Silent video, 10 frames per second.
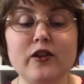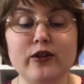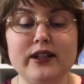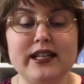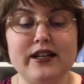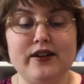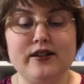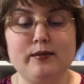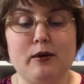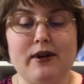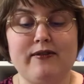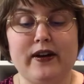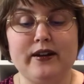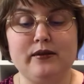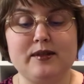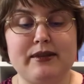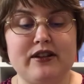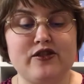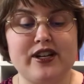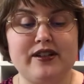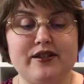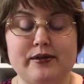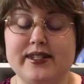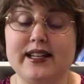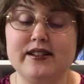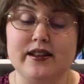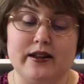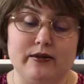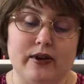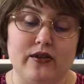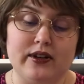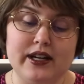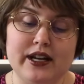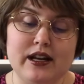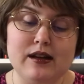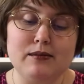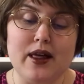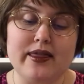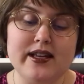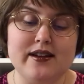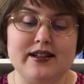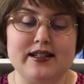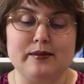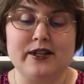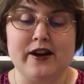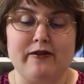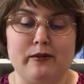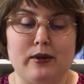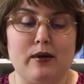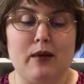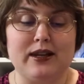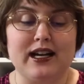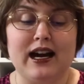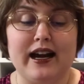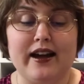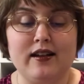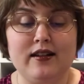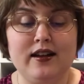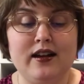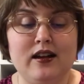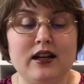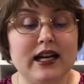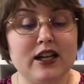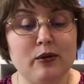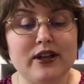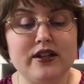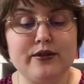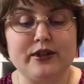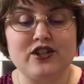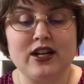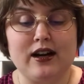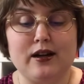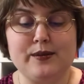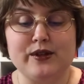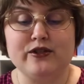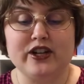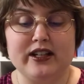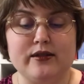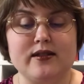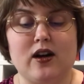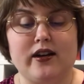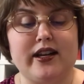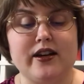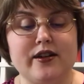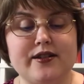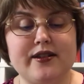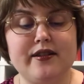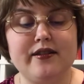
During the years while my father was being trained to ascend to the throne, Malthea disappeared from the public eye, and no one knew what she got up to during those long years.